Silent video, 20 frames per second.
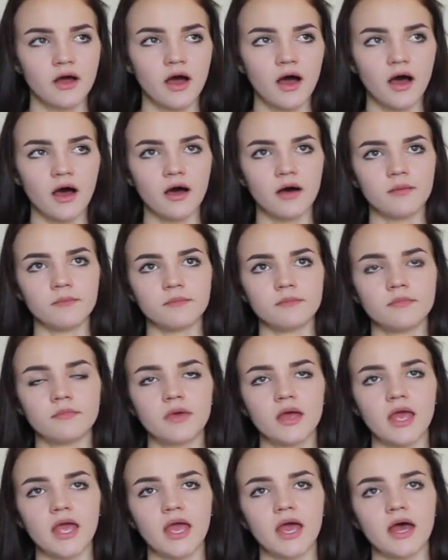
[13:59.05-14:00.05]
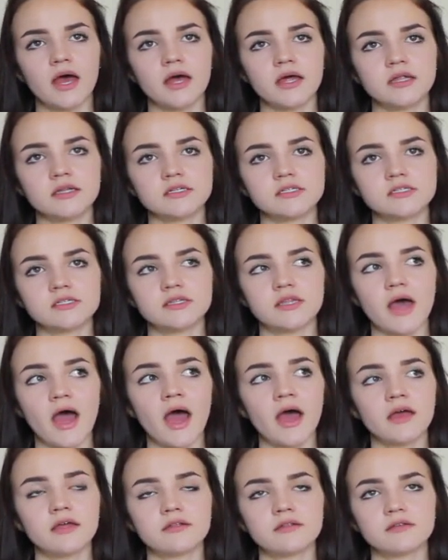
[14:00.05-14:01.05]
And
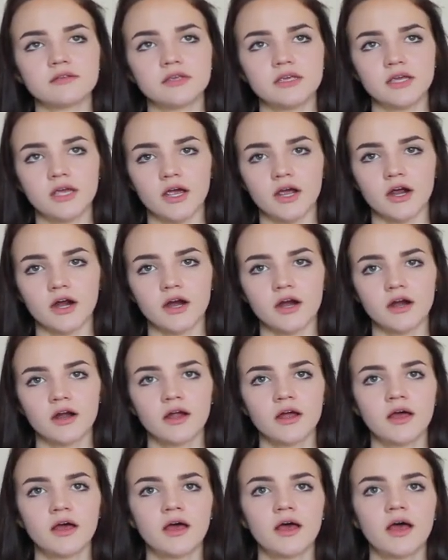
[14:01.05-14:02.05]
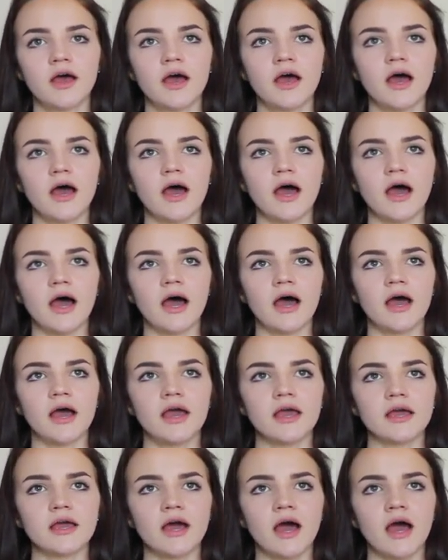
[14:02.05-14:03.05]
that year,
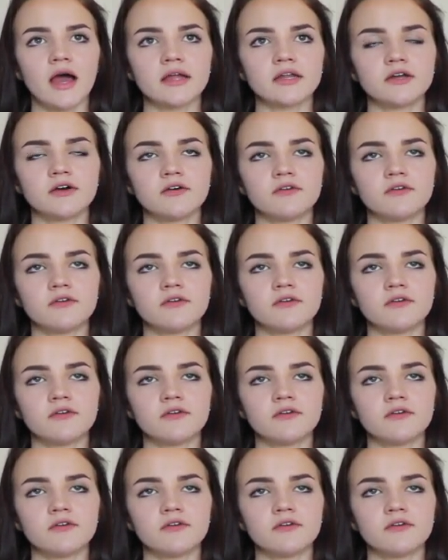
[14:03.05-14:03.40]
I kind